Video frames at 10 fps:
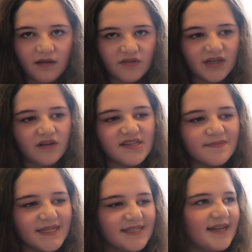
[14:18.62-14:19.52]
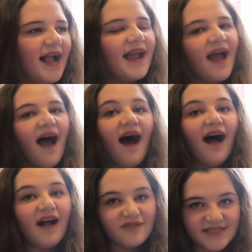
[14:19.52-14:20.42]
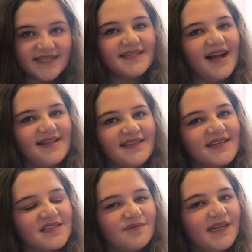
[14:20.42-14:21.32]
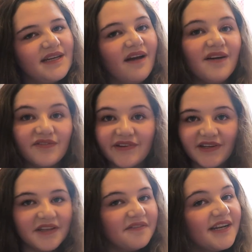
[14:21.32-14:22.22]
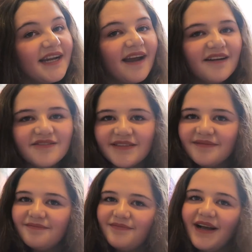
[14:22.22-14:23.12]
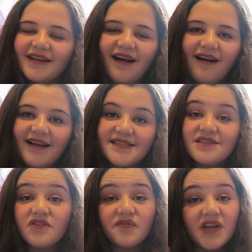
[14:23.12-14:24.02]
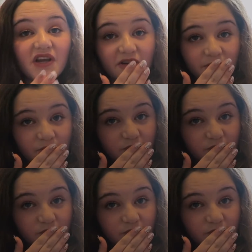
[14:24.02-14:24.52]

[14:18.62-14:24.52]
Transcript: I really can't speak today. I will see you guys next week for another video. Bye guys, love you.